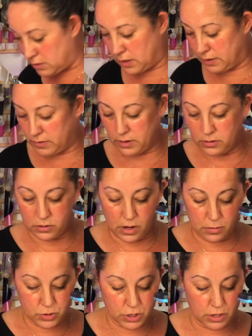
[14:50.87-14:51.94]
I have a little
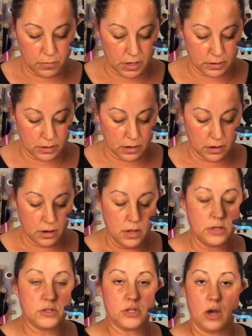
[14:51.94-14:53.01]
garbage can back there.
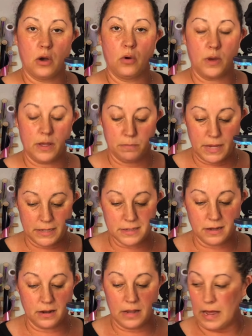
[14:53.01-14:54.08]
So it makes it
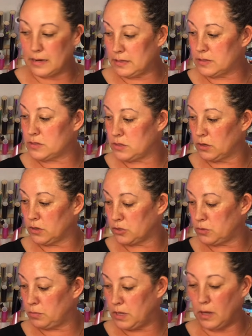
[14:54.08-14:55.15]
a lot easier to
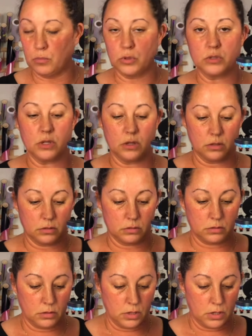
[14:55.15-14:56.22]
be able to
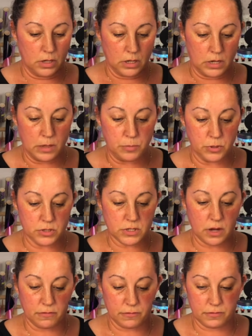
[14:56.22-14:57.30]
keep your
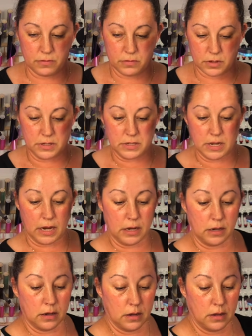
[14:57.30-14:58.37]
stuff
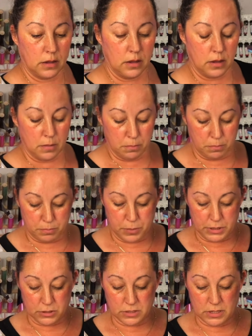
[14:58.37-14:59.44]
contained. But
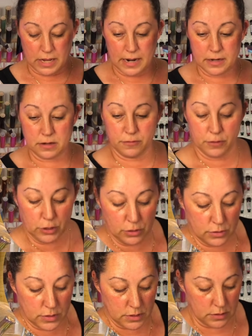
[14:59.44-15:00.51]
there's a lot of different
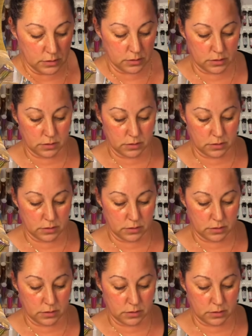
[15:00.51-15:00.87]
uses